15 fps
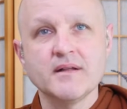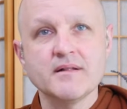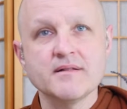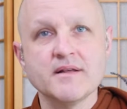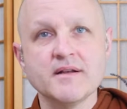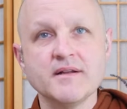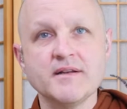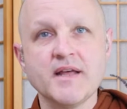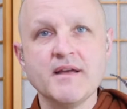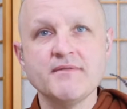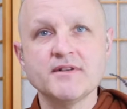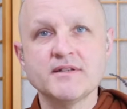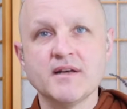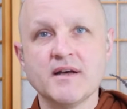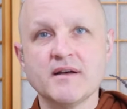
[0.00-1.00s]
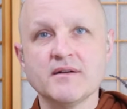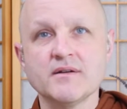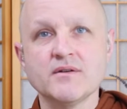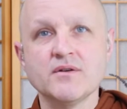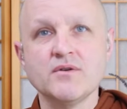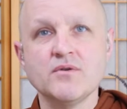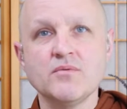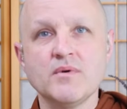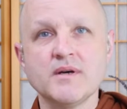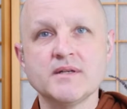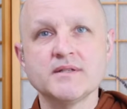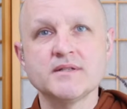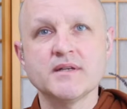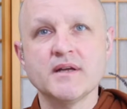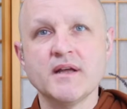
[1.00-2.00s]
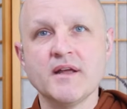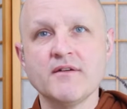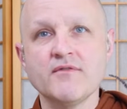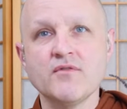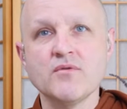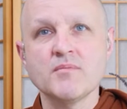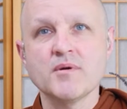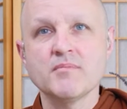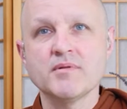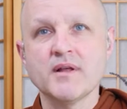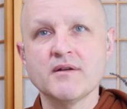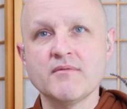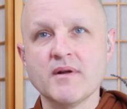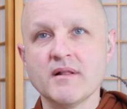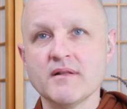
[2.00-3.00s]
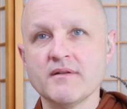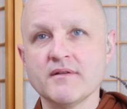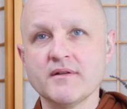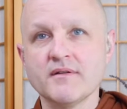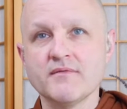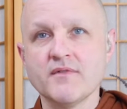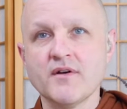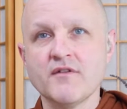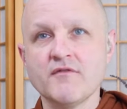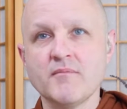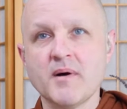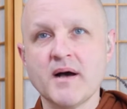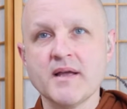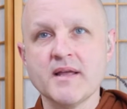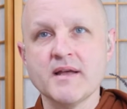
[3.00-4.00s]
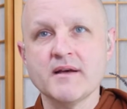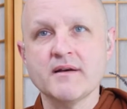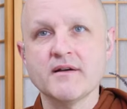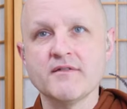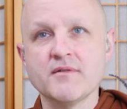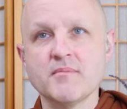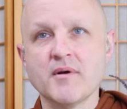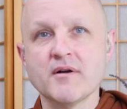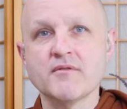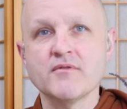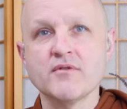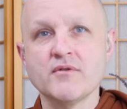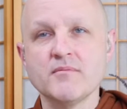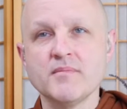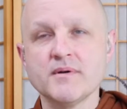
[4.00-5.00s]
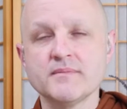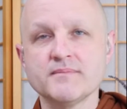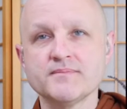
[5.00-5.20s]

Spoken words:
Then a Devata, who was a former blood relative of Bāhiya of the bark robe,